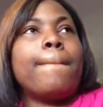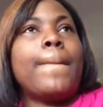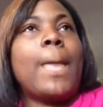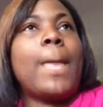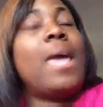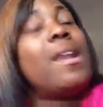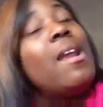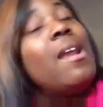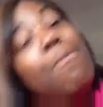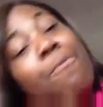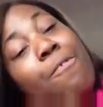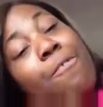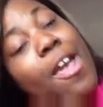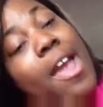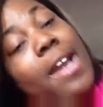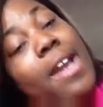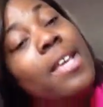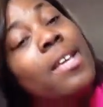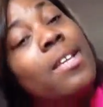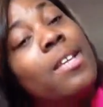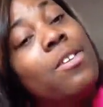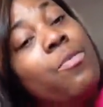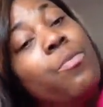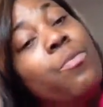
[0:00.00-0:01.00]
And I'm
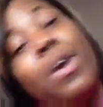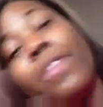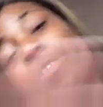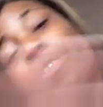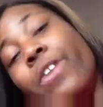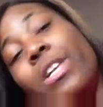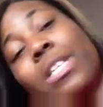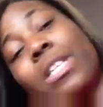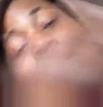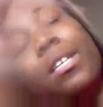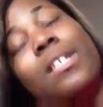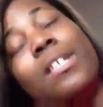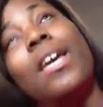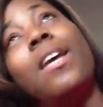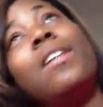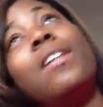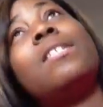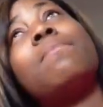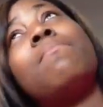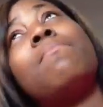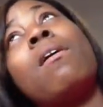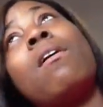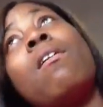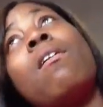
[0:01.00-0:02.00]
ready. Whether it's today,
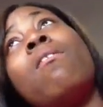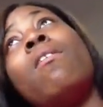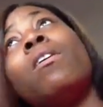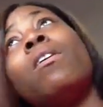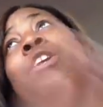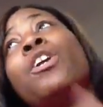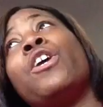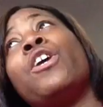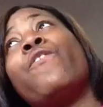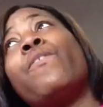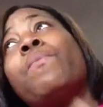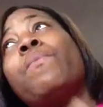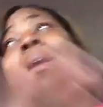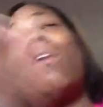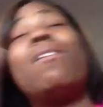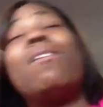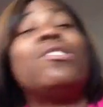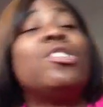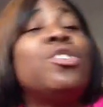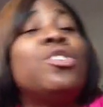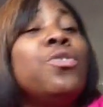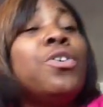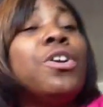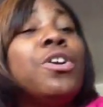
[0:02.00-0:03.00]
tomorrow, a year from now,
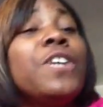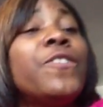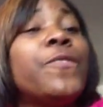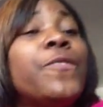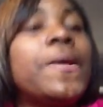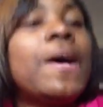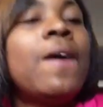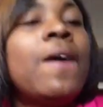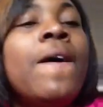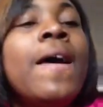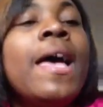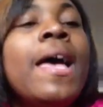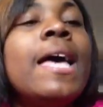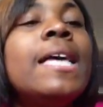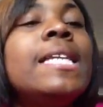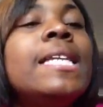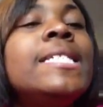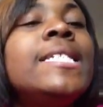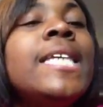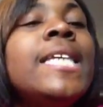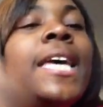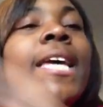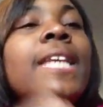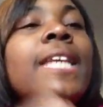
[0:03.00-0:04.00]
2 years from now,
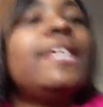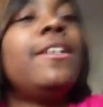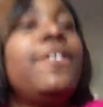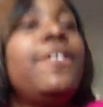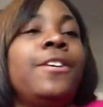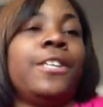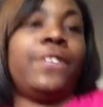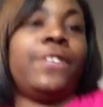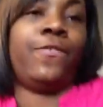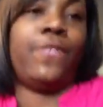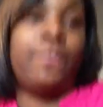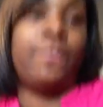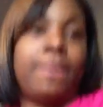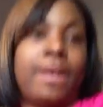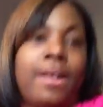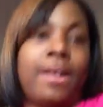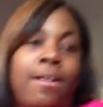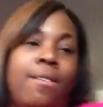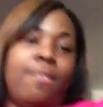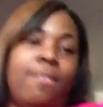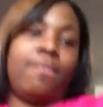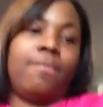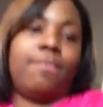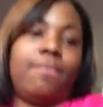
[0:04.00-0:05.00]
10 years from
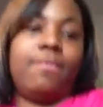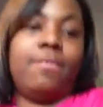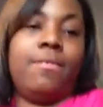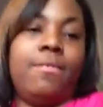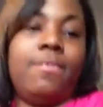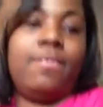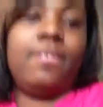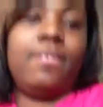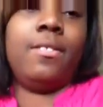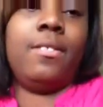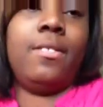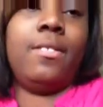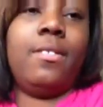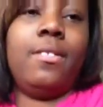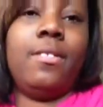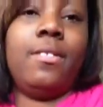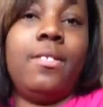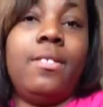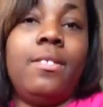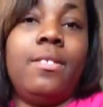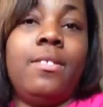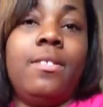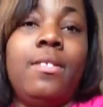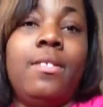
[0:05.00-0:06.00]
now.
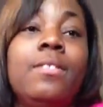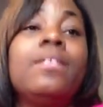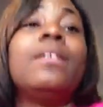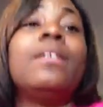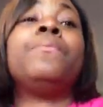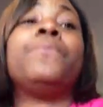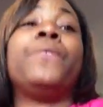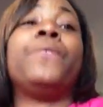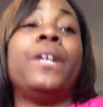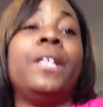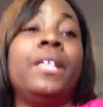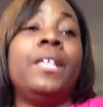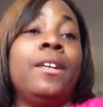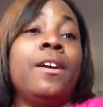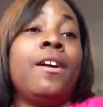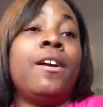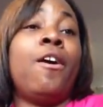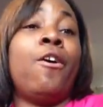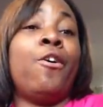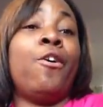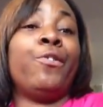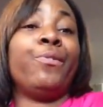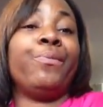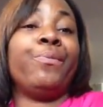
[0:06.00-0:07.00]
I'm ready to
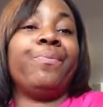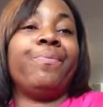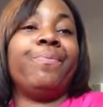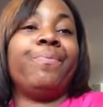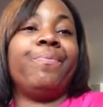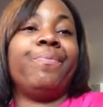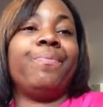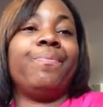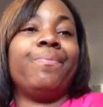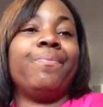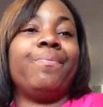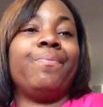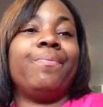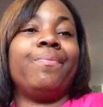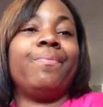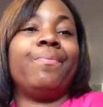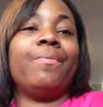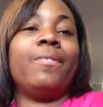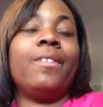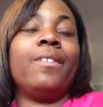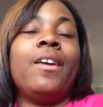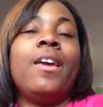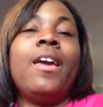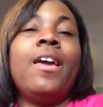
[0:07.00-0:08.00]
go.
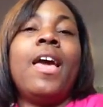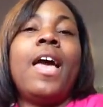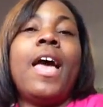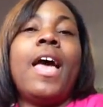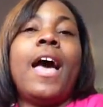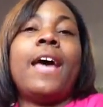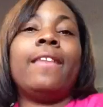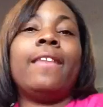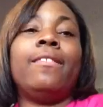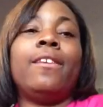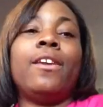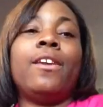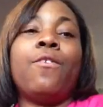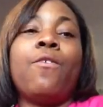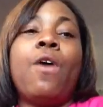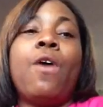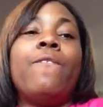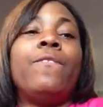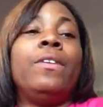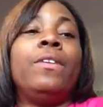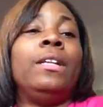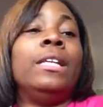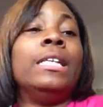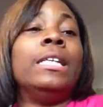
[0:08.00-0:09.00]
I thank you all
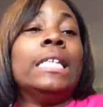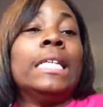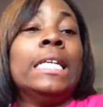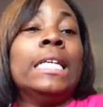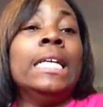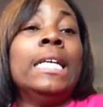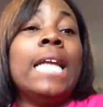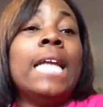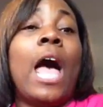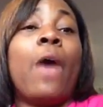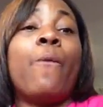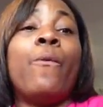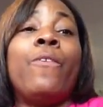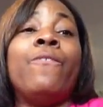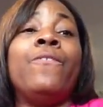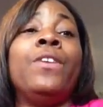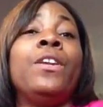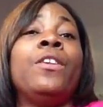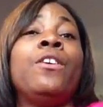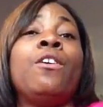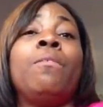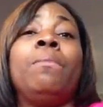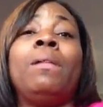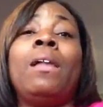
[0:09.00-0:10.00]
for listening. I will
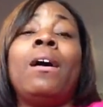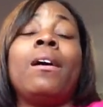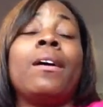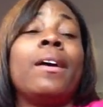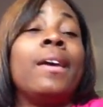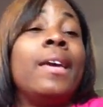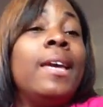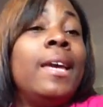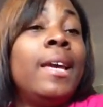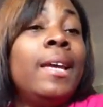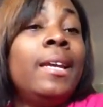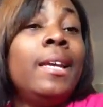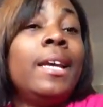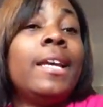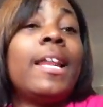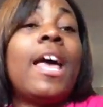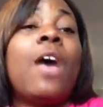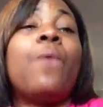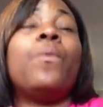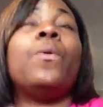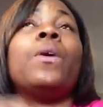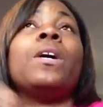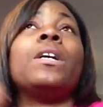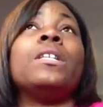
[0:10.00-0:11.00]
video blog again. And I
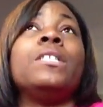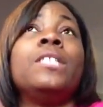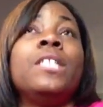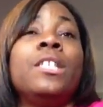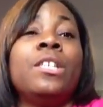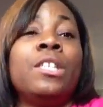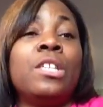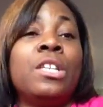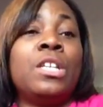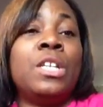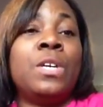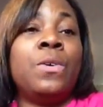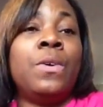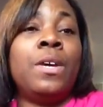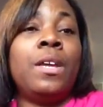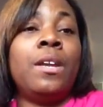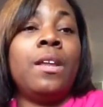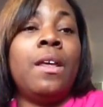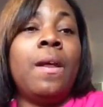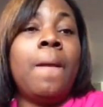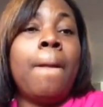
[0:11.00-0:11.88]
will continue to do it.